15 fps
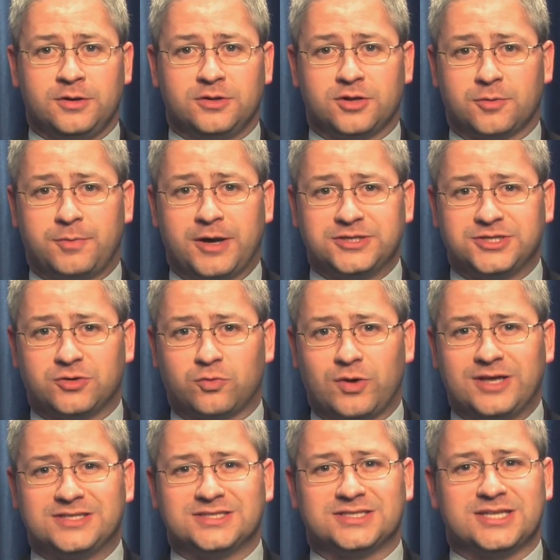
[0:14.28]
Their budget
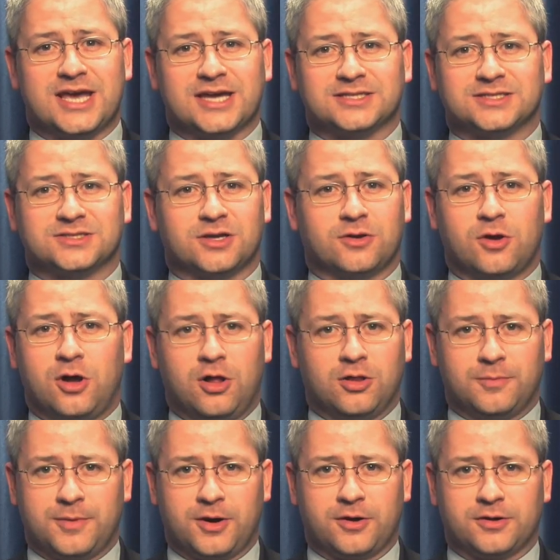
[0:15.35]
raises taxes on all
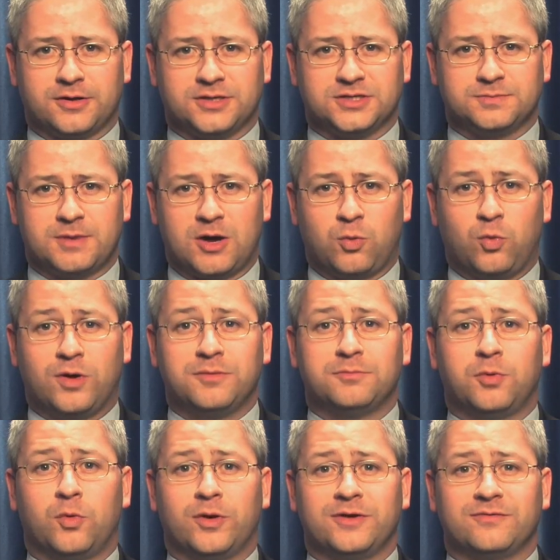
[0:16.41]
Americans by
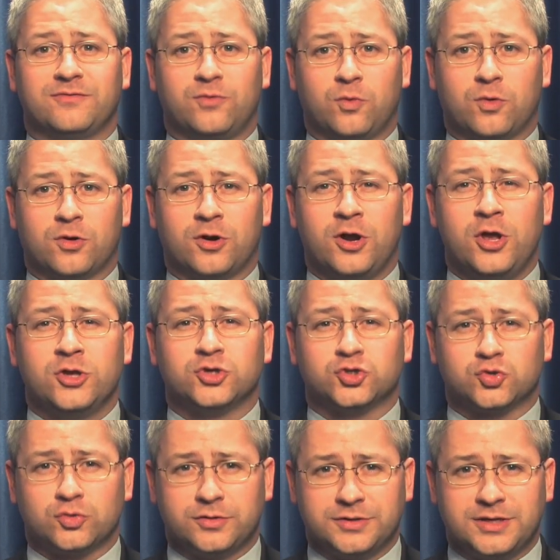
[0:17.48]
$1.4
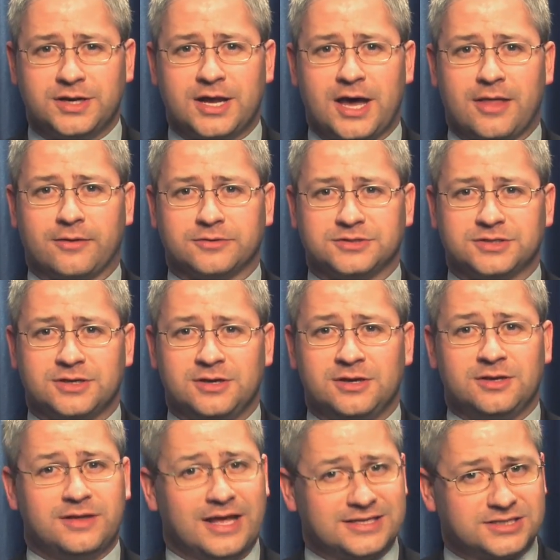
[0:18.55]
trillion.
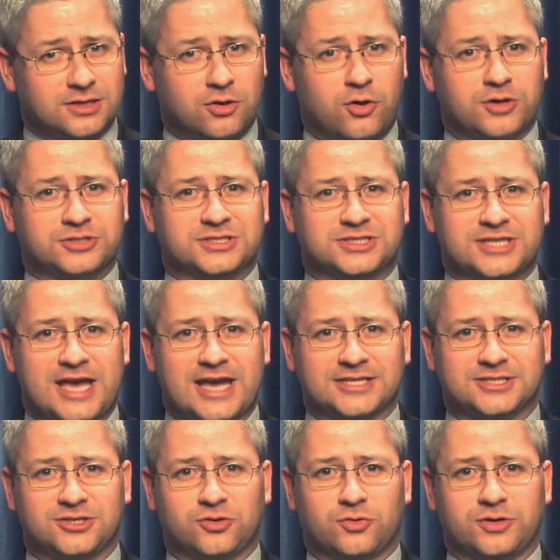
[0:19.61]
That's the largest
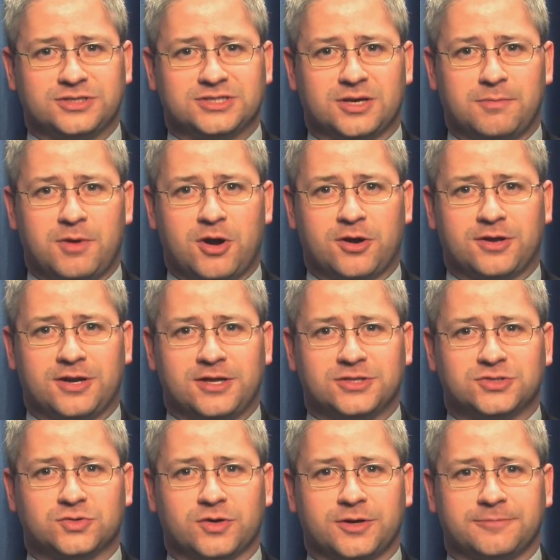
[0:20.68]
tax increase in American
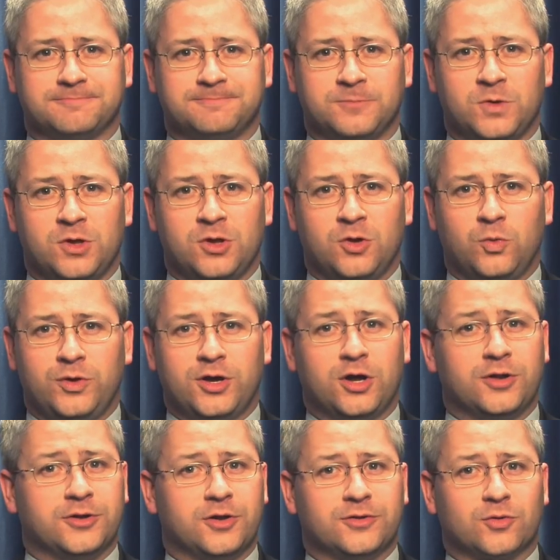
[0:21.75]
history. We
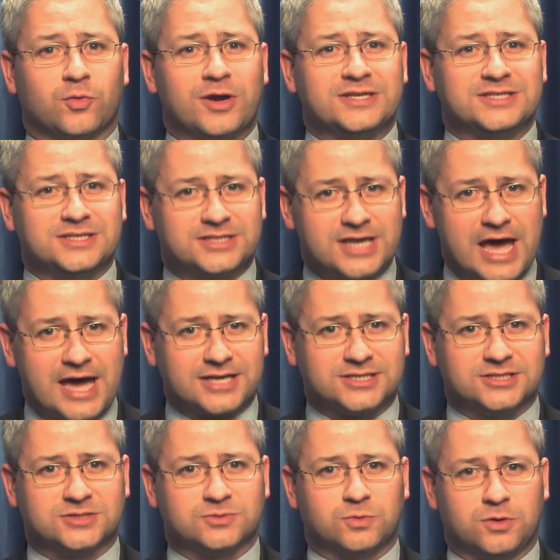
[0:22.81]
all know that raising
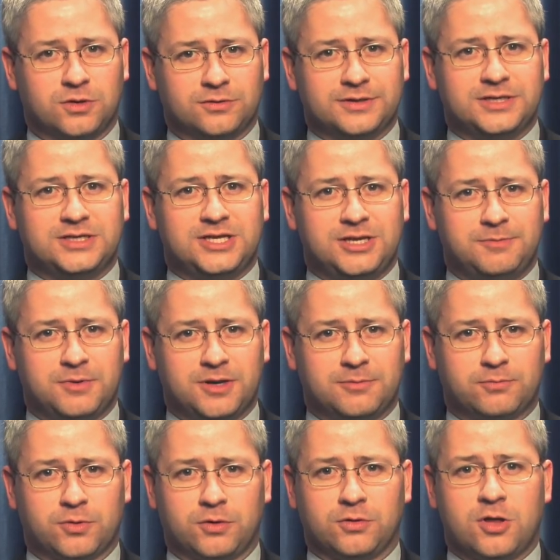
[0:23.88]
taxes will only deepen
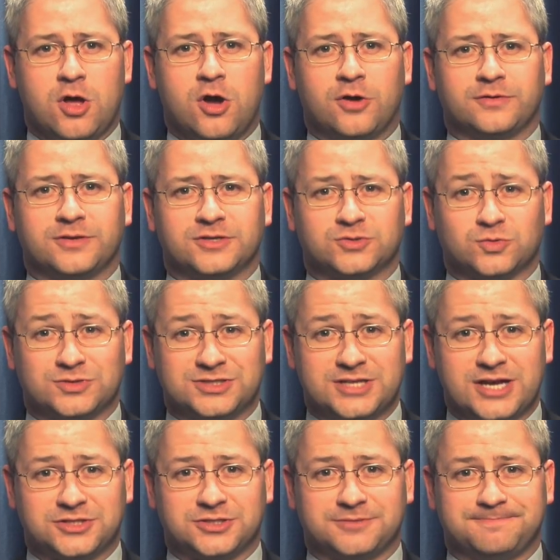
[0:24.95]
and prolong this
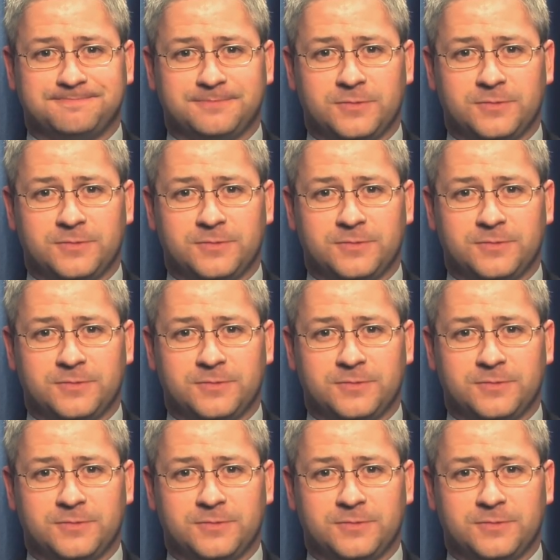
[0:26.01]
recession.